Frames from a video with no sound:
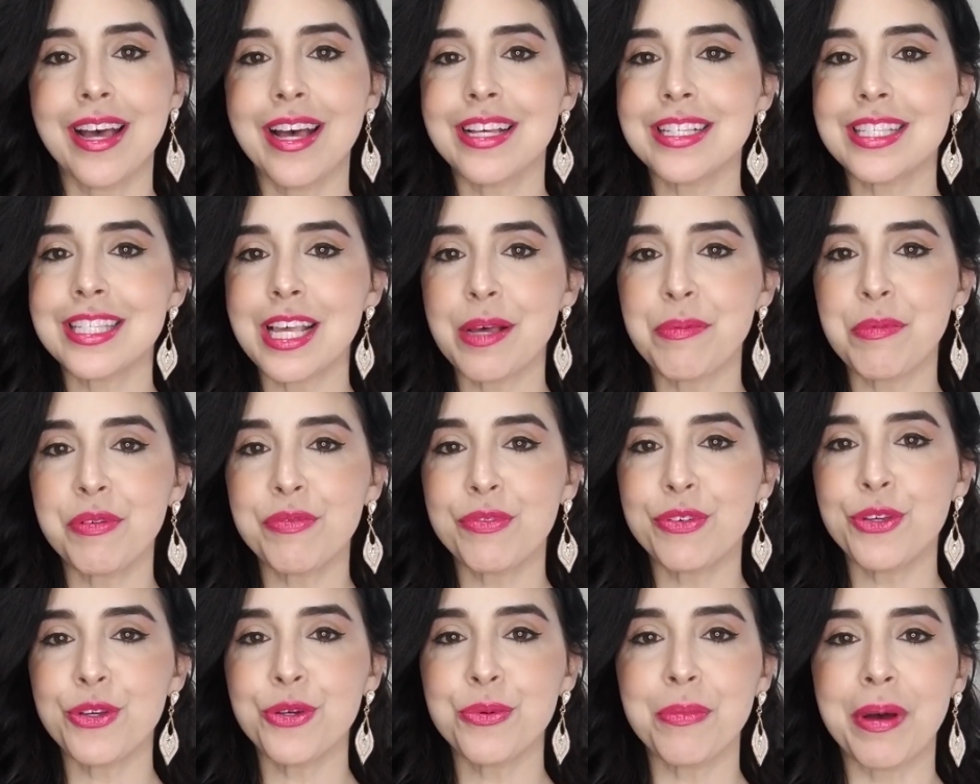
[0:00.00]
Some of
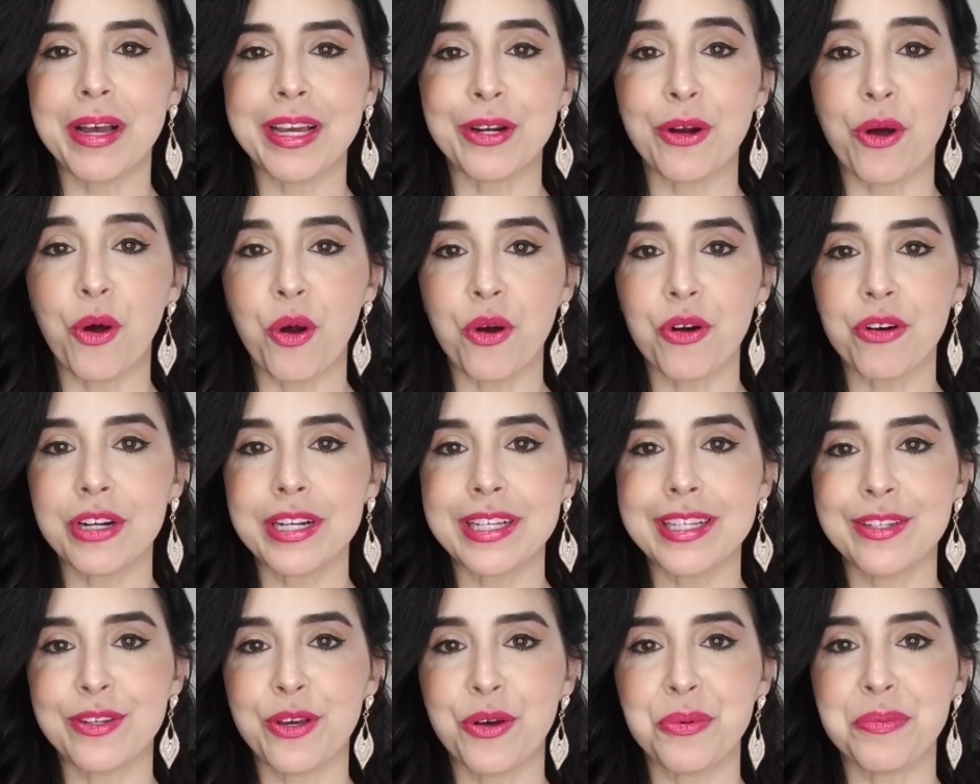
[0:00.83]
you might
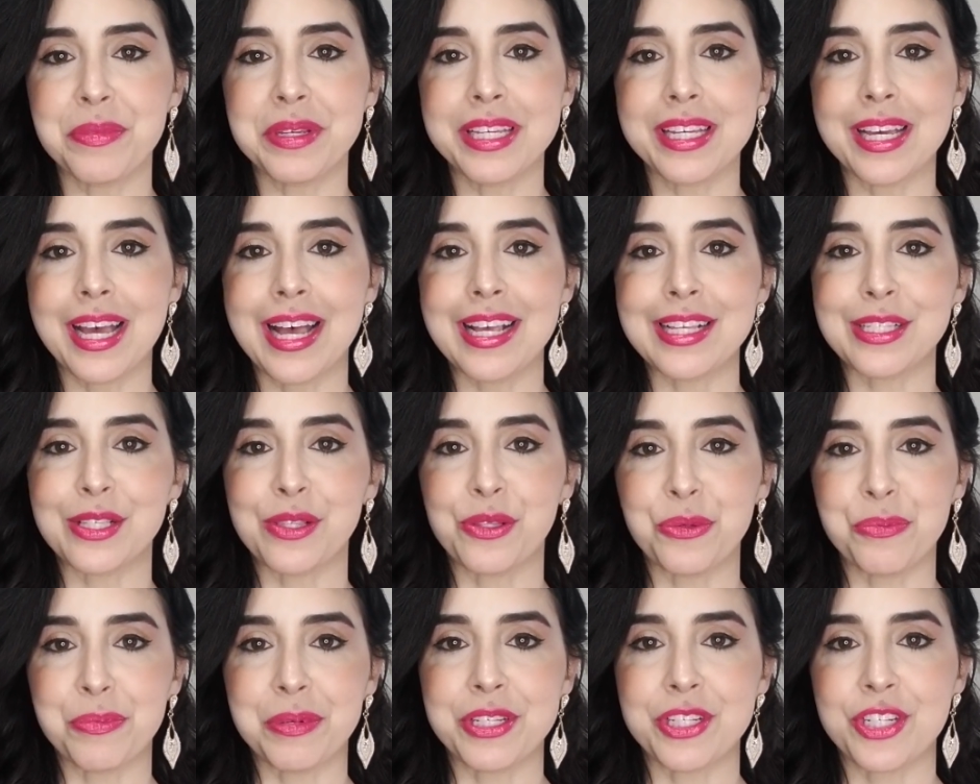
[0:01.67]
already know me as
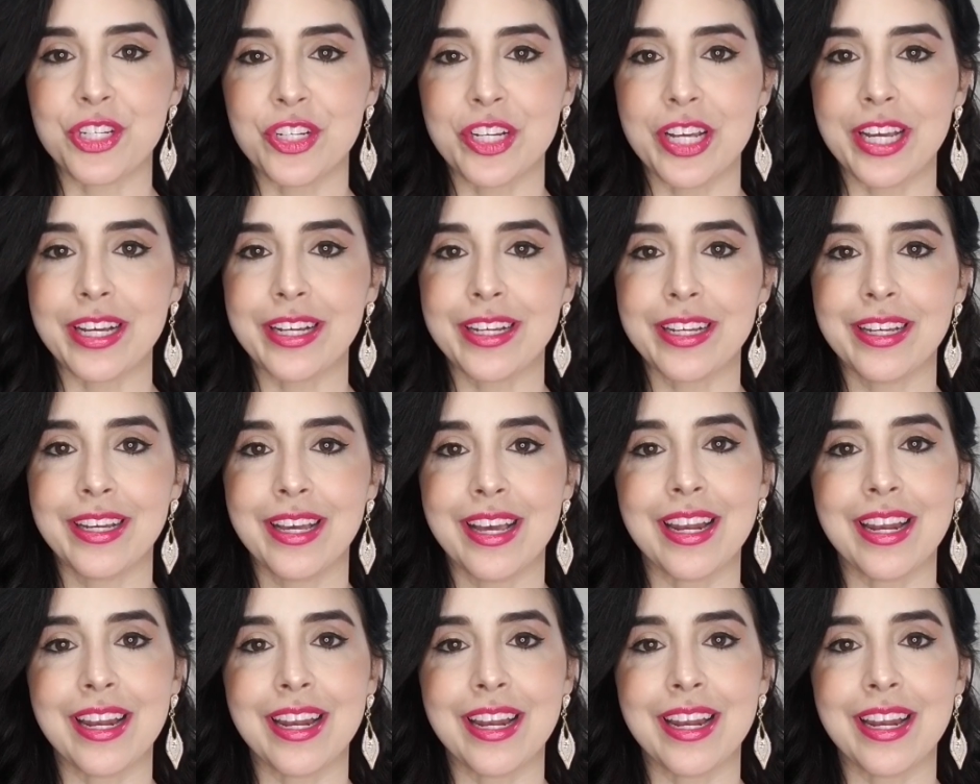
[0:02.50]
LupusChick,